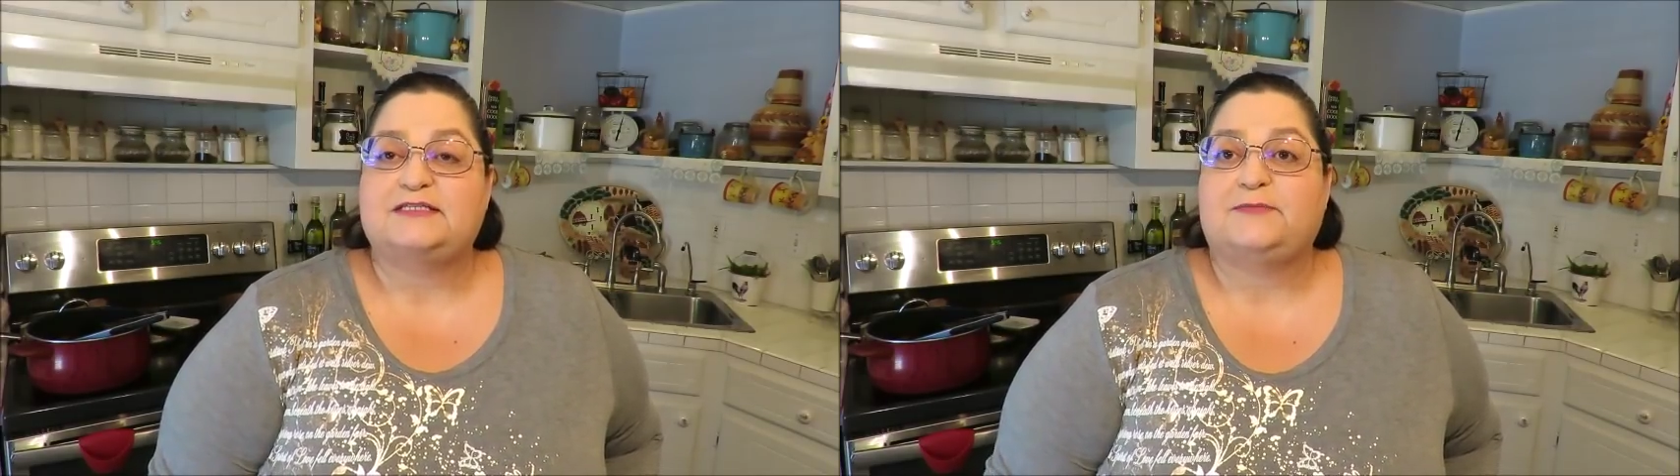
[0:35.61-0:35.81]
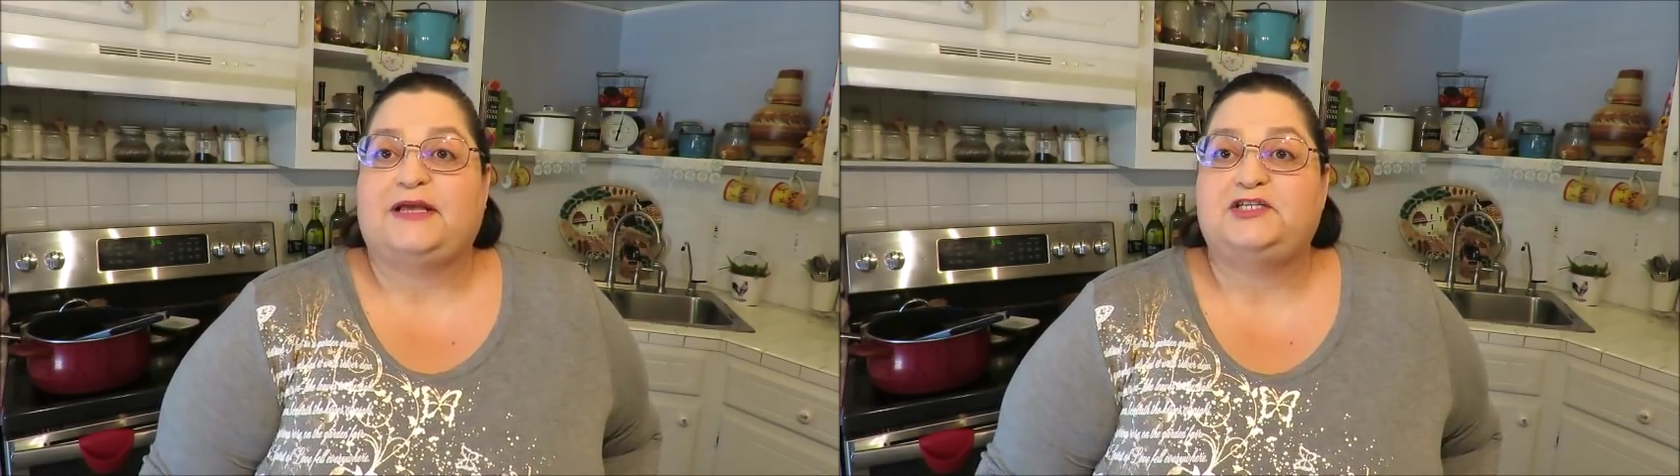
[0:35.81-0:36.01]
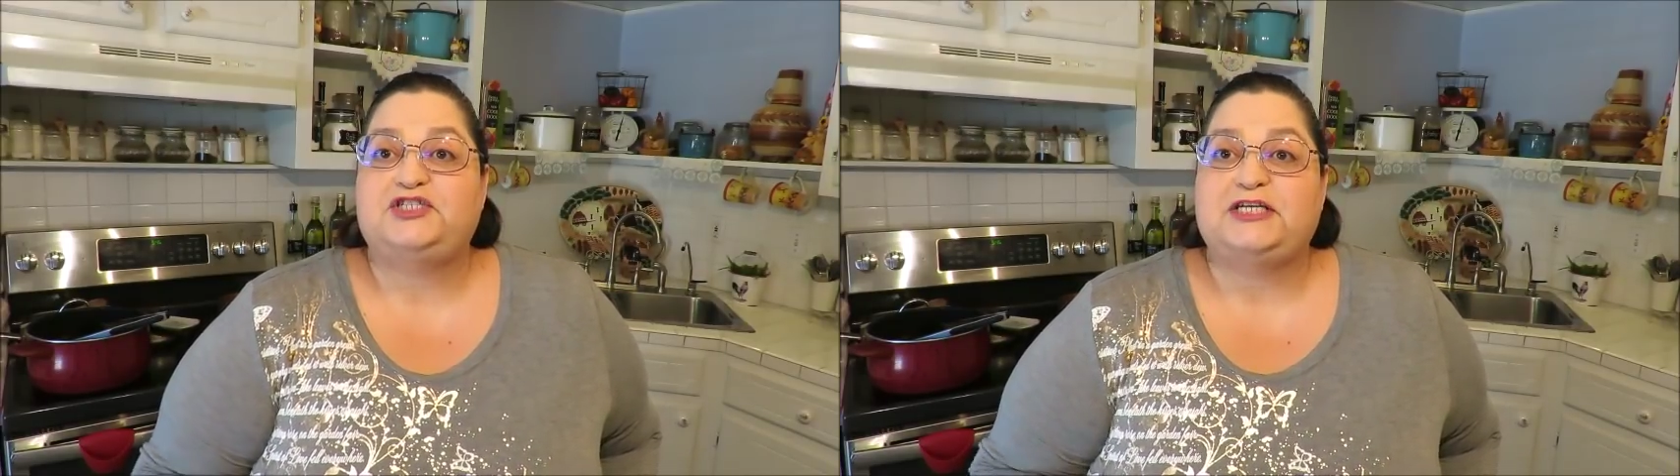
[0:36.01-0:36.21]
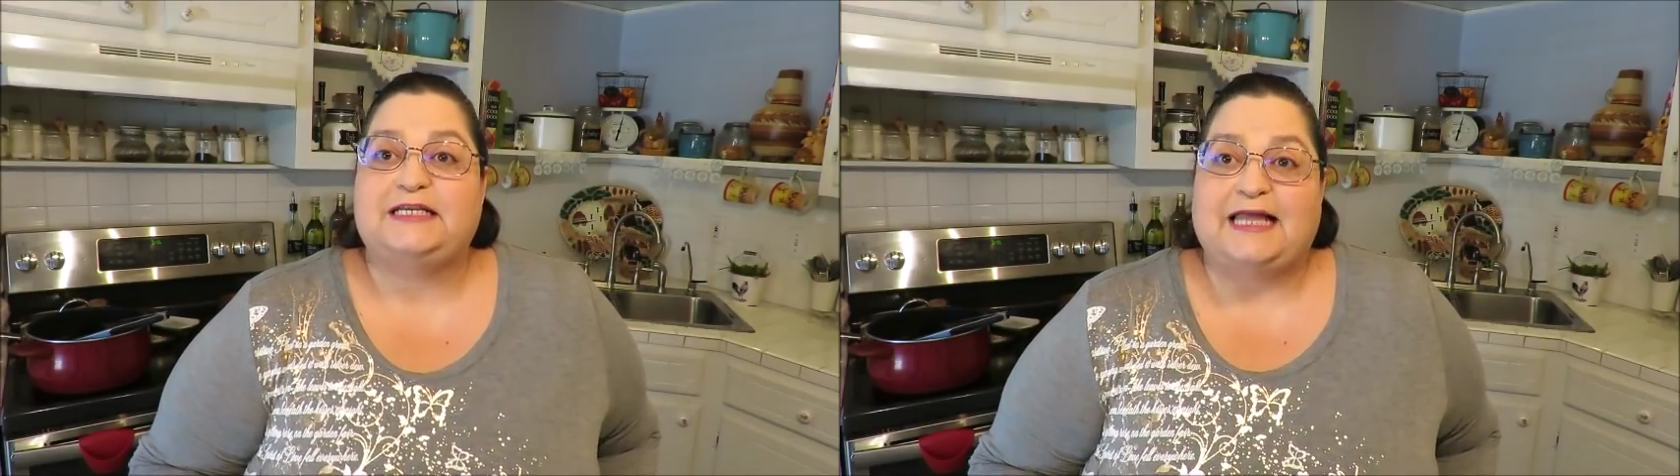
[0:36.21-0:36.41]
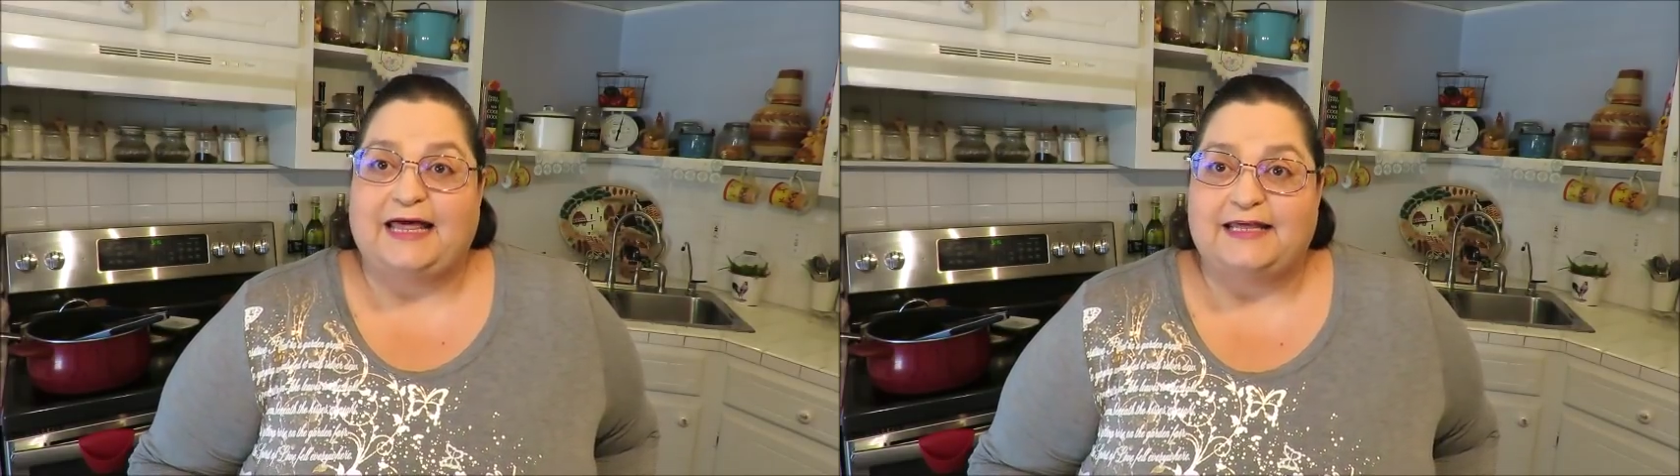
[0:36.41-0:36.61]
some
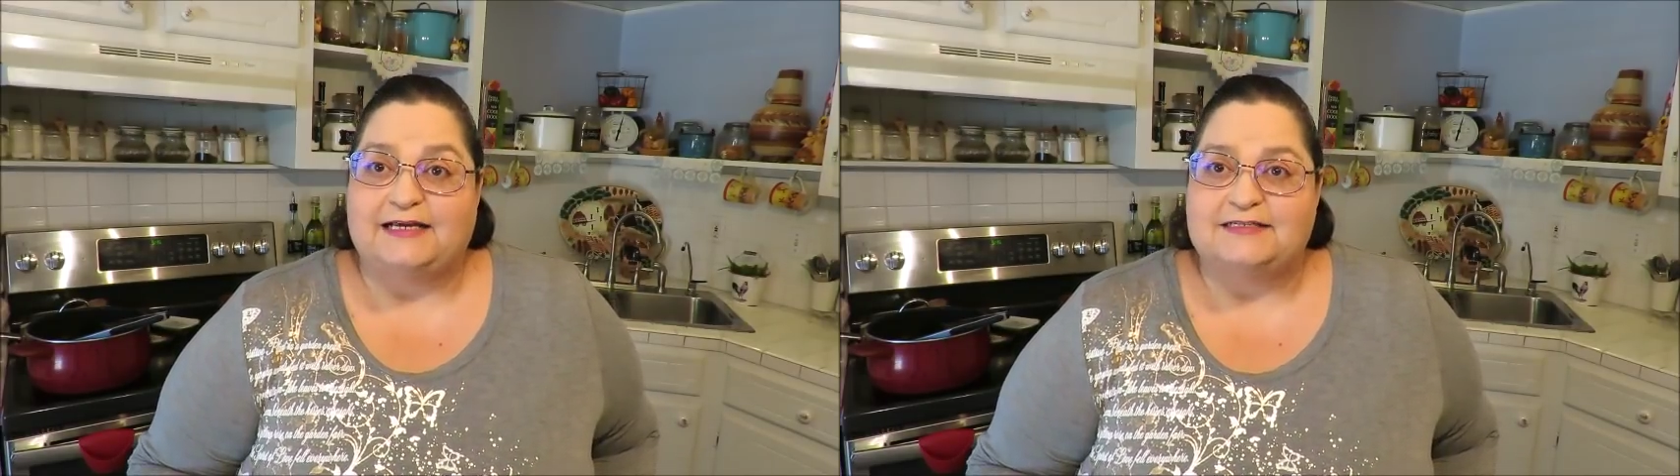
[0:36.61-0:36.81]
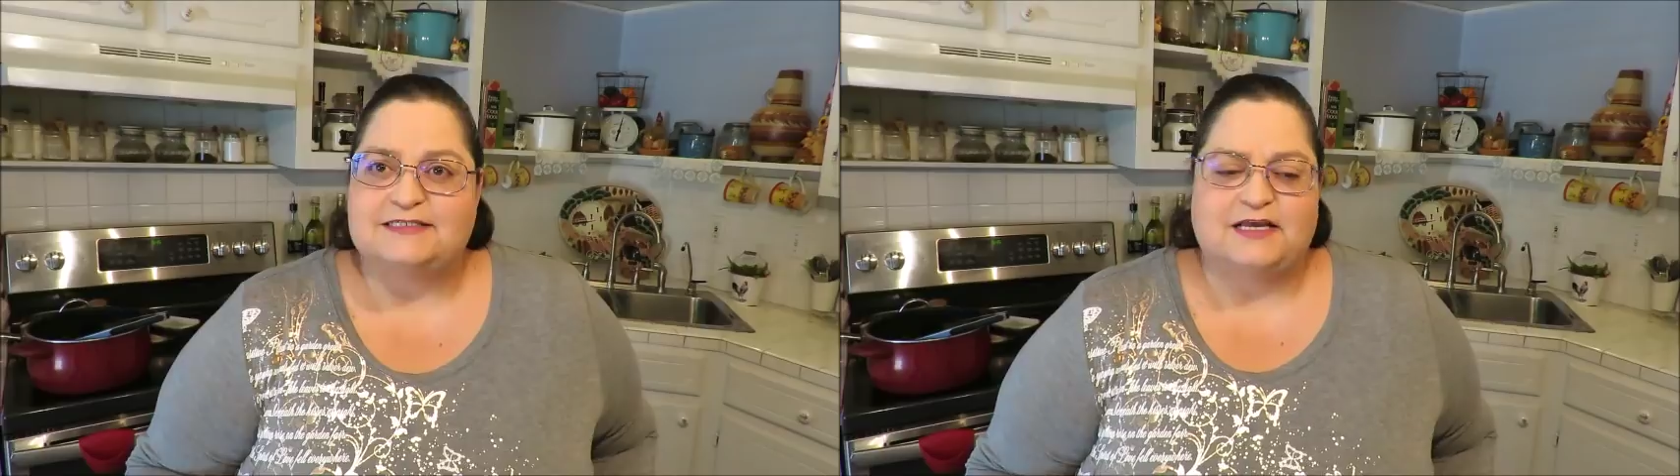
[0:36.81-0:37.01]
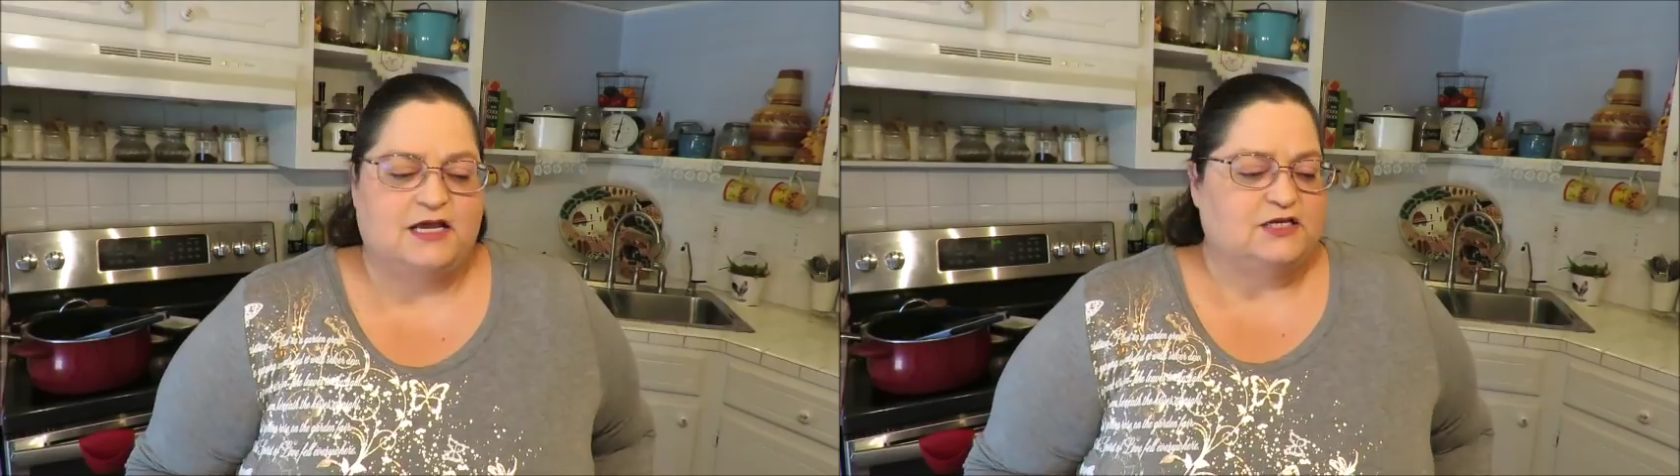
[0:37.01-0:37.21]
enchiladas.